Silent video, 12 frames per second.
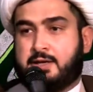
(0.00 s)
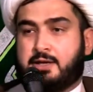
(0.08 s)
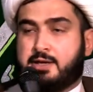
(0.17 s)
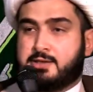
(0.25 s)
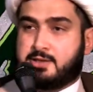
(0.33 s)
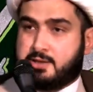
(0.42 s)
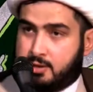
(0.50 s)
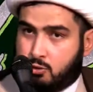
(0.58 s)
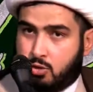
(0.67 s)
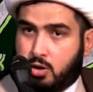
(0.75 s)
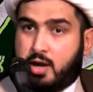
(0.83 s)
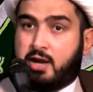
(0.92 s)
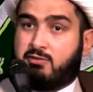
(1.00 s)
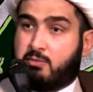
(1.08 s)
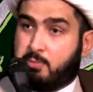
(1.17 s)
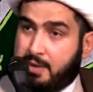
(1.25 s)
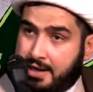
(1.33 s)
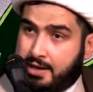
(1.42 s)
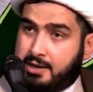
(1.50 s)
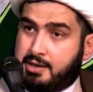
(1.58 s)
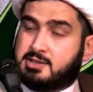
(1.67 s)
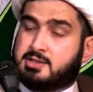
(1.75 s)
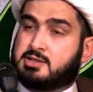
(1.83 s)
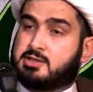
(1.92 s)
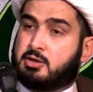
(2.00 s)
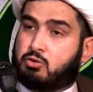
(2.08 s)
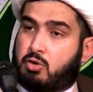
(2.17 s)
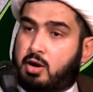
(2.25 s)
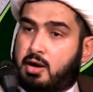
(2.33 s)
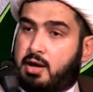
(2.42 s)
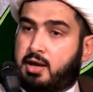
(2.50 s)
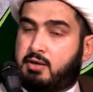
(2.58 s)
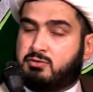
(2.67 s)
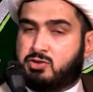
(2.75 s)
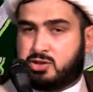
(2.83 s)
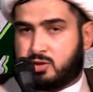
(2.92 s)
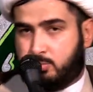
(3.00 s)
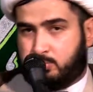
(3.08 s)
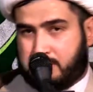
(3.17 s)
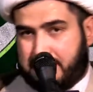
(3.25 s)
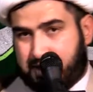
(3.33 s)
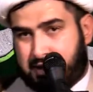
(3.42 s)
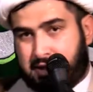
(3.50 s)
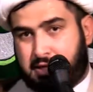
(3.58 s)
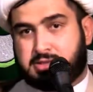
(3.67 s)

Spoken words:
Is it a cry of a pain? Is this the cry of just complaining?